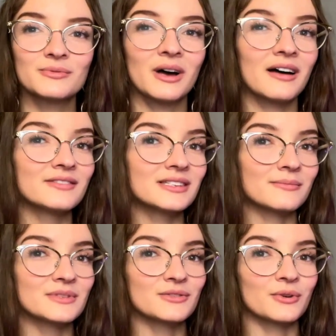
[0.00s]
will have
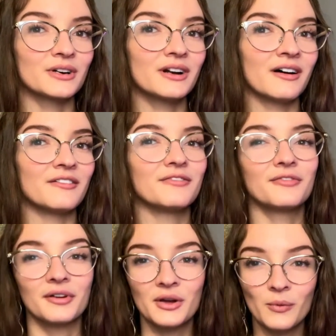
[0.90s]
some sort of
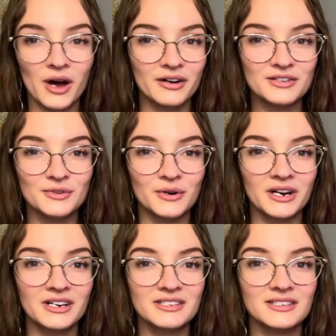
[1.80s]
free water
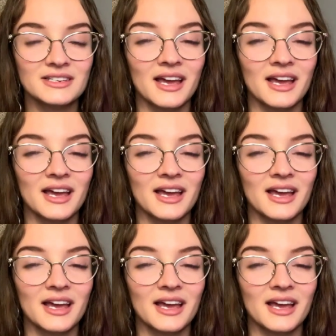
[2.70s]
source,